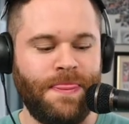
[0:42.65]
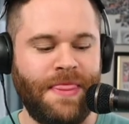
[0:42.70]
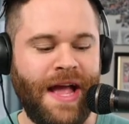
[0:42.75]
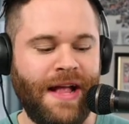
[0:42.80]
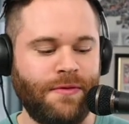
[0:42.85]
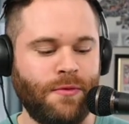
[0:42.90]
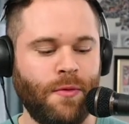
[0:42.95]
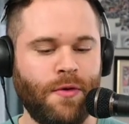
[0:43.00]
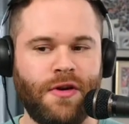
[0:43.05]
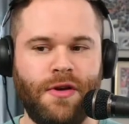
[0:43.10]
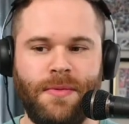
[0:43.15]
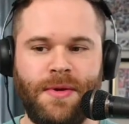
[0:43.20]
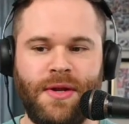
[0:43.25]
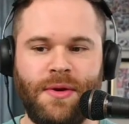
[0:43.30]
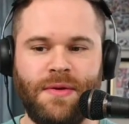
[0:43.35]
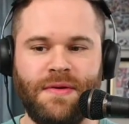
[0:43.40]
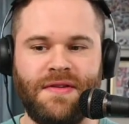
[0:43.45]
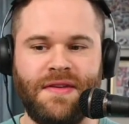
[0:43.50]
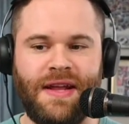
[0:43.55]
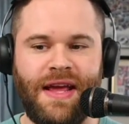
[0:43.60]
That's what we're going to be
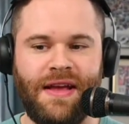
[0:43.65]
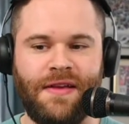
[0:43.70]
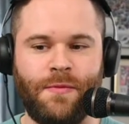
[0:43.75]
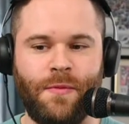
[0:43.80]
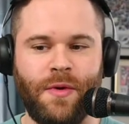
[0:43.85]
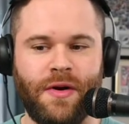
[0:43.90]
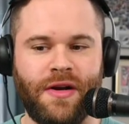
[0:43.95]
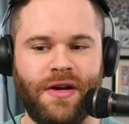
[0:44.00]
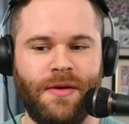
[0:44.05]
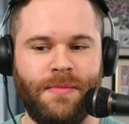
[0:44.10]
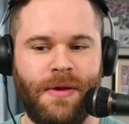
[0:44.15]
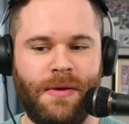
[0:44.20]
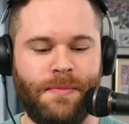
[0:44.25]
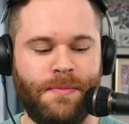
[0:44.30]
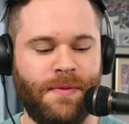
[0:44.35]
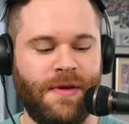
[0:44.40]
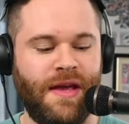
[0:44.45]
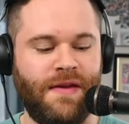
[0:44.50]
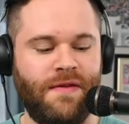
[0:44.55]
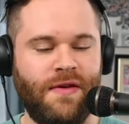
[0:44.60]
doing today is we're going to be
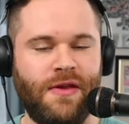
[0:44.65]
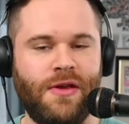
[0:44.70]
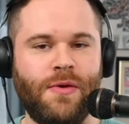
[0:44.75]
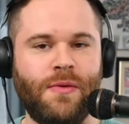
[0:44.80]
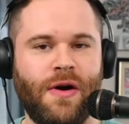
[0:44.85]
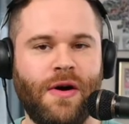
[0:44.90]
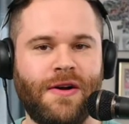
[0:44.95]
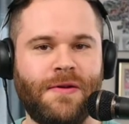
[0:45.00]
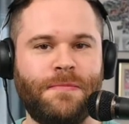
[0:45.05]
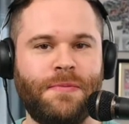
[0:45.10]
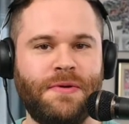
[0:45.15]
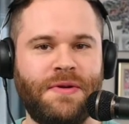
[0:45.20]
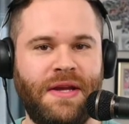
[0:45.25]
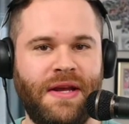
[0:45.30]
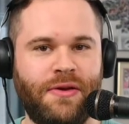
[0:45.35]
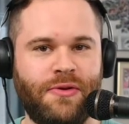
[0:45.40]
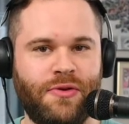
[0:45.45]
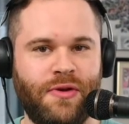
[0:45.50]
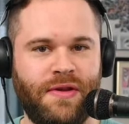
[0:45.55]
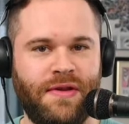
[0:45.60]
giving you our
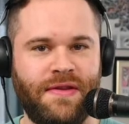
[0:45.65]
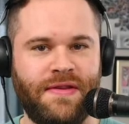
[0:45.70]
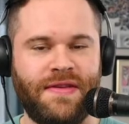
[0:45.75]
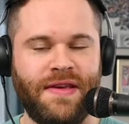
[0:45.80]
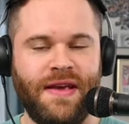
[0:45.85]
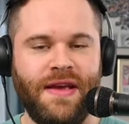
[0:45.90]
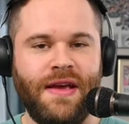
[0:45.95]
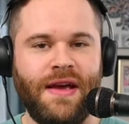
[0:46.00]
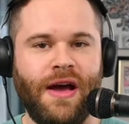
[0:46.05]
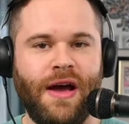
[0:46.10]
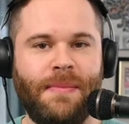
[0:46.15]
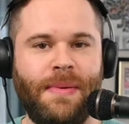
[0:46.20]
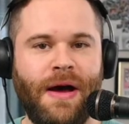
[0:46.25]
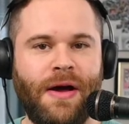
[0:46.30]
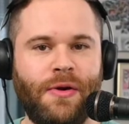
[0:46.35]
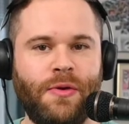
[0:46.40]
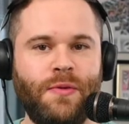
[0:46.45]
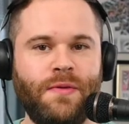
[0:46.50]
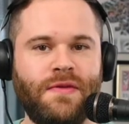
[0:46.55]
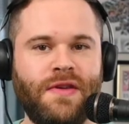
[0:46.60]
predictions
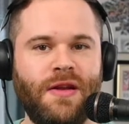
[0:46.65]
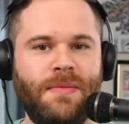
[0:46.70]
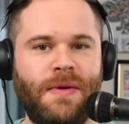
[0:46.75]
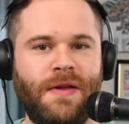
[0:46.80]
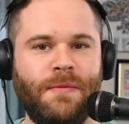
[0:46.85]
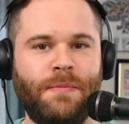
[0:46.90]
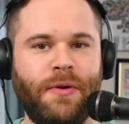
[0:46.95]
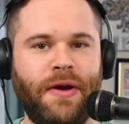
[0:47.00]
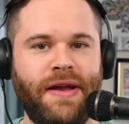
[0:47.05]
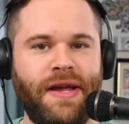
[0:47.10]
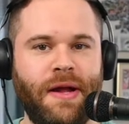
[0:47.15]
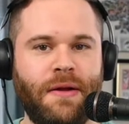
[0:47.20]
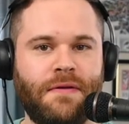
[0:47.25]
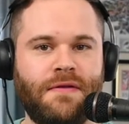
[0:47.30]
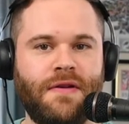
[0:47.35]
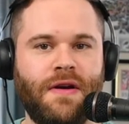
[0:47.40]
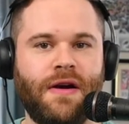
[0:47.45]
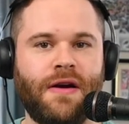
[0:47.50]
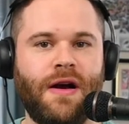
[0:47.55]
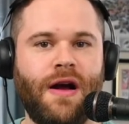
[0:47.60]
about who's going to be the breakout
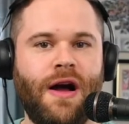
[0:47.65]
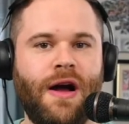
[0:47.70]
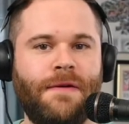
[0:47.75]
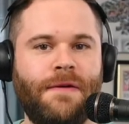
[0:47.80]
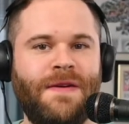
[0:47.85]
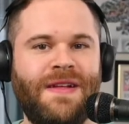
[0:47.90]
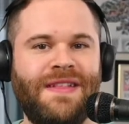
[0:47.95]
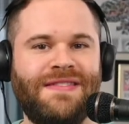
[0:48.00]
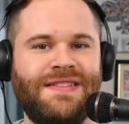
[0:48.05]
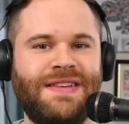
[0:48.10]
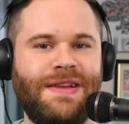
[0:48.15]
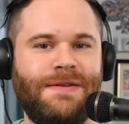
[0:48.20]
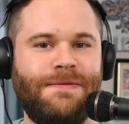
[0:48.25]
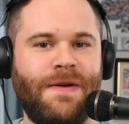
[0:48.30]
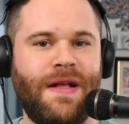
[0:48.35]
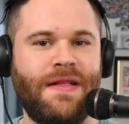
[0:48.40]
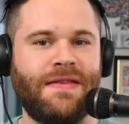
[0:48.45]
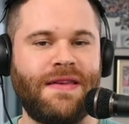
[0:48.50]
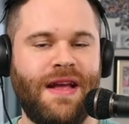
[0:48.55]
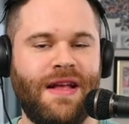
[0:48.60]
star offense,
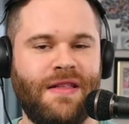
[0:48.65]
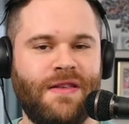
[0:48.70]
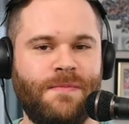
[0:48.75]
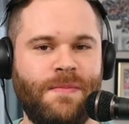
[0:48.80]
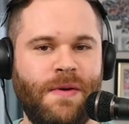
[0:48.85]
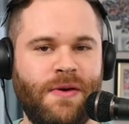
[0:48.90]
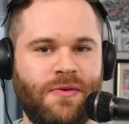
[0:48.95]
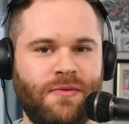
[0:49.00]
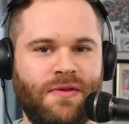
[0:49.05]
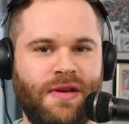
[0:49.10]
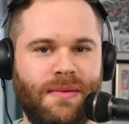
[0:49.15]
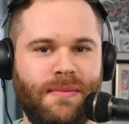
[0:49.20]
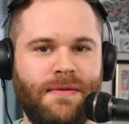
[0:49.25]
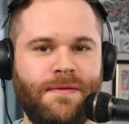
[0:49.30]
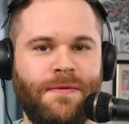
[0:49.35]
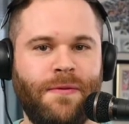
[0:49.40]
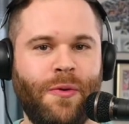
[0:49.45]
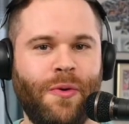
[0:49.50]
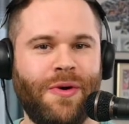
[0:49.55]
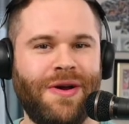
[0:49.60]
defense, and special
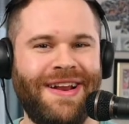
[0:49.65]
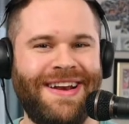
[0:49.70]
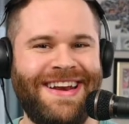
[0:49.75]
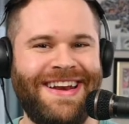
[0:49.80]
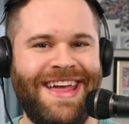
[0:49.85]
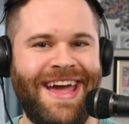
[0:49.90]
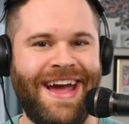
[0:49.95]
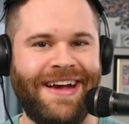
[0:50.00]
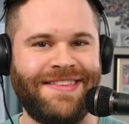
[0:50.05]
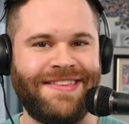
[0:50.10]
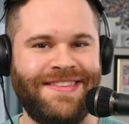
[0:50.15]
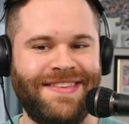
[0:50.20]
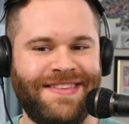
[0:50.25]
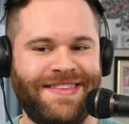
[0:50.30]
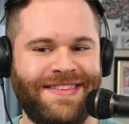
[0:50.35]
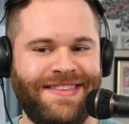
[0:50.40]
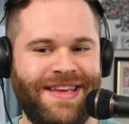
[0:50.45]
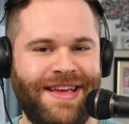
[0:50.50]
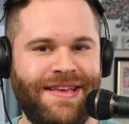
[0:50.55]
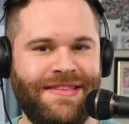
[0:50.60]
teams for next
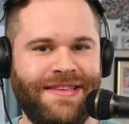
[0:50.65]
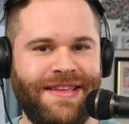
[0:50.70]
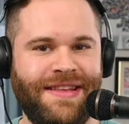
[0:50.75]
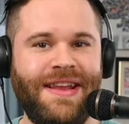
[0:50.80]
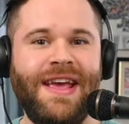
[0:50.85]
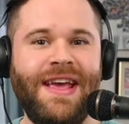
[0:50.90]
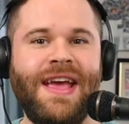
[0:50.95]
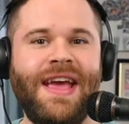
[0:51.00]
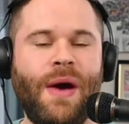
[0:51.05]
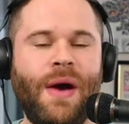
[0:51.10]
season.